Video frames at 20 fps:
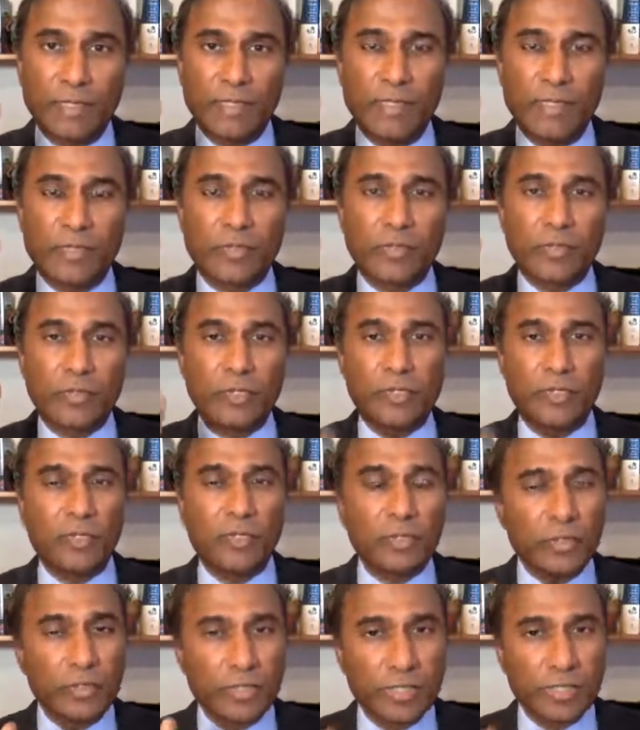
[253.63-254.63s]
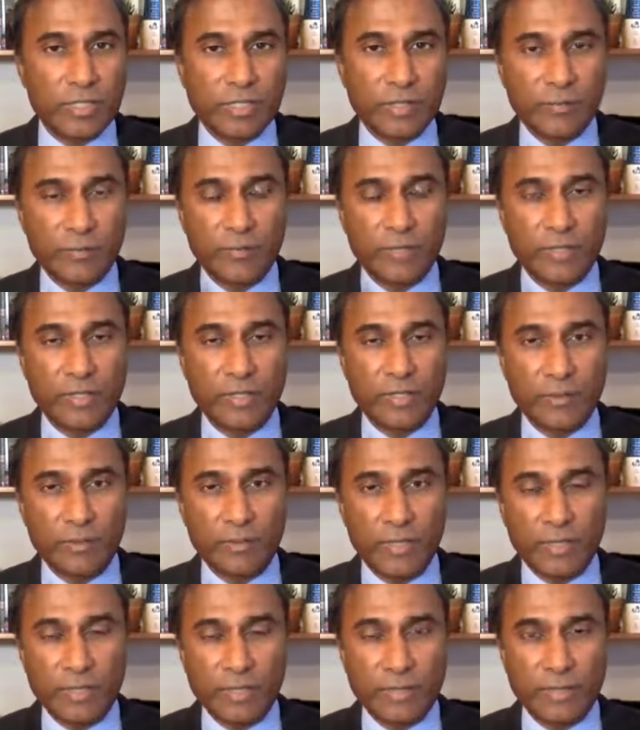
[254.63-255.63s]
In traditional systems of
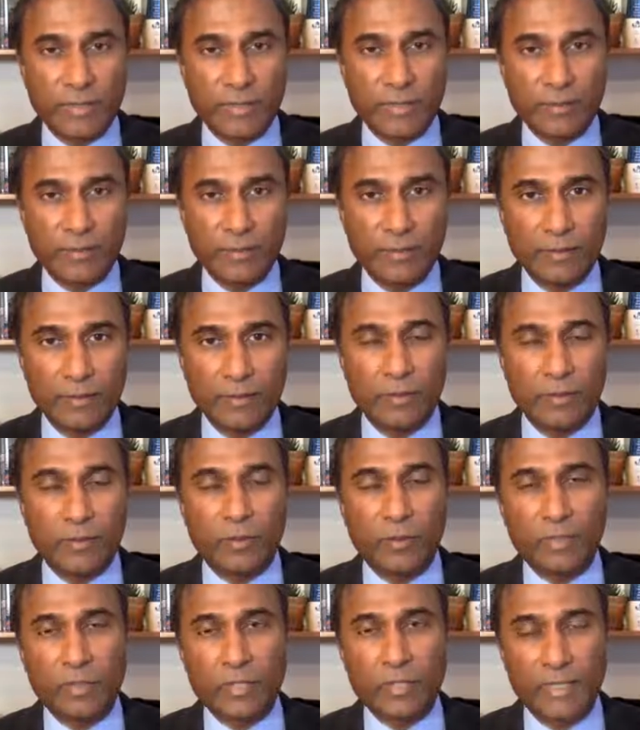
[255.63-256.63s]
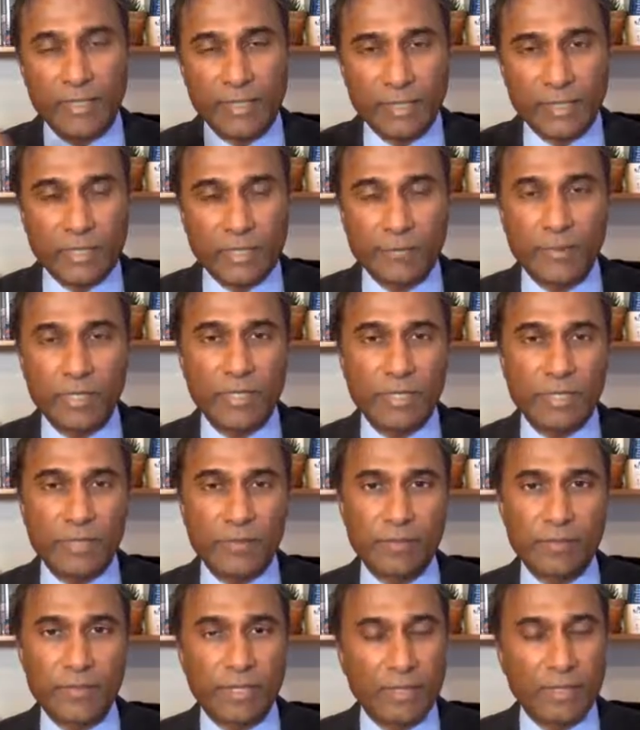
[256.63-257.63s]
Indian medicine, or Chinese
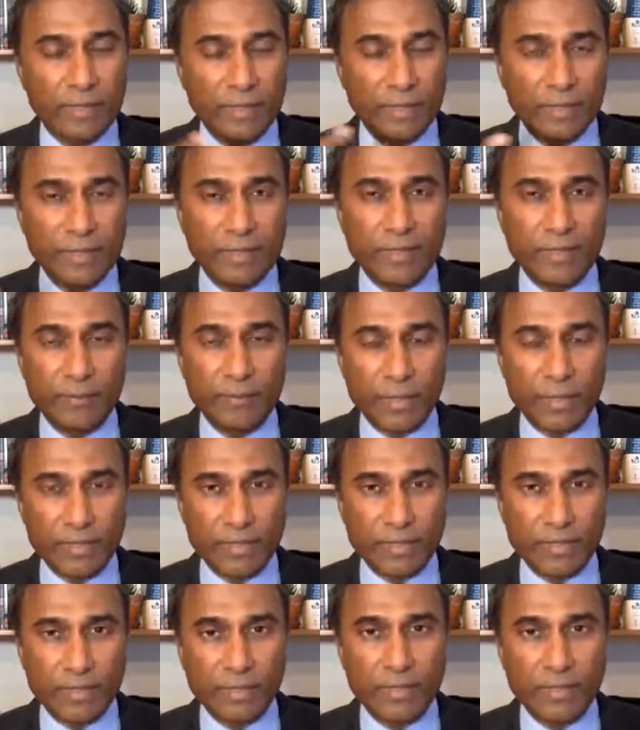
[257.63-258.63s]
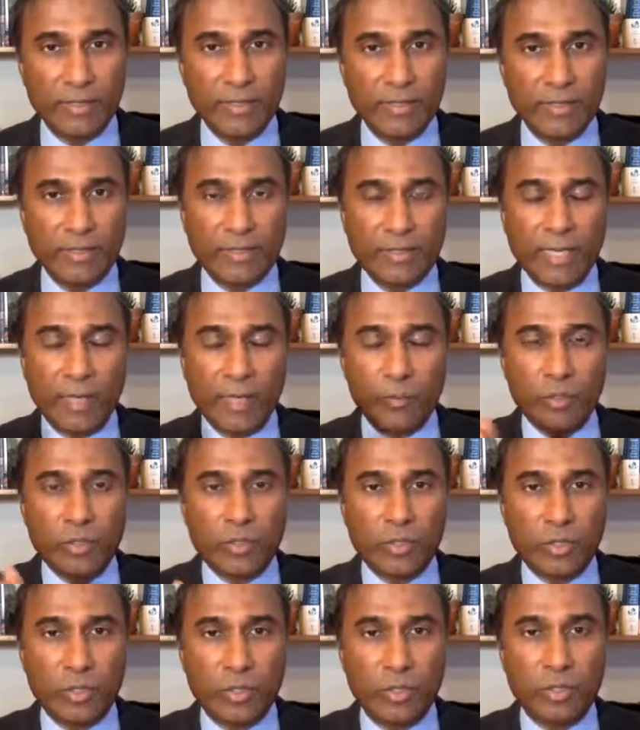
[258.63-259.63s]
medicine, but in Indian medicine, that
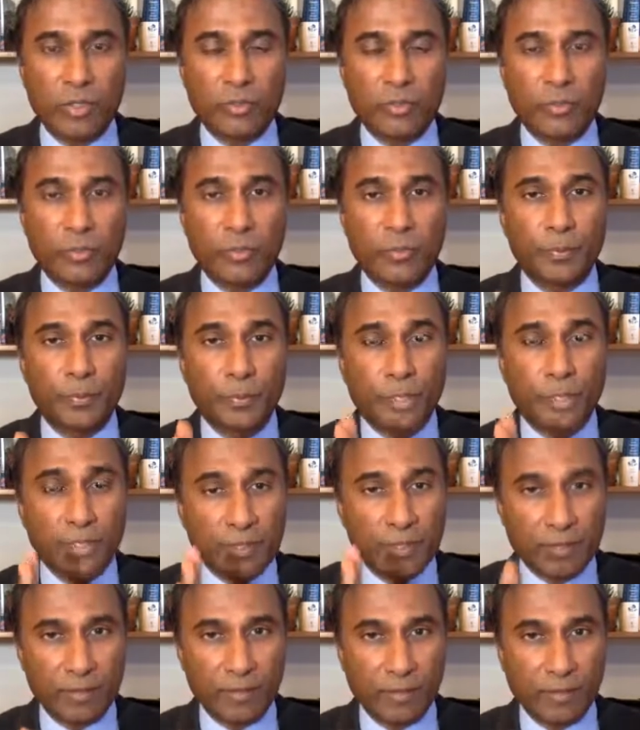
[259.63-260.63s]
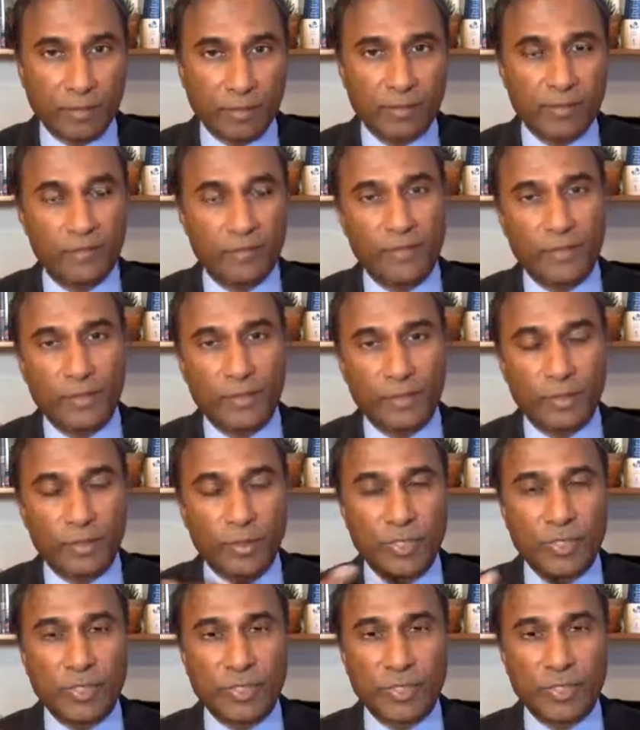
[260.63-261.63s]
was called your prakriti. But to
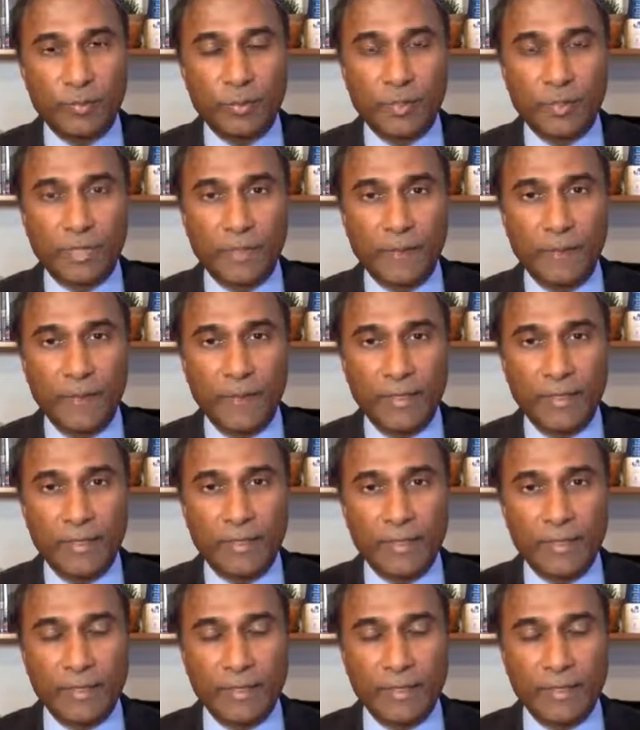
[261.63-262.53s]
put it simply,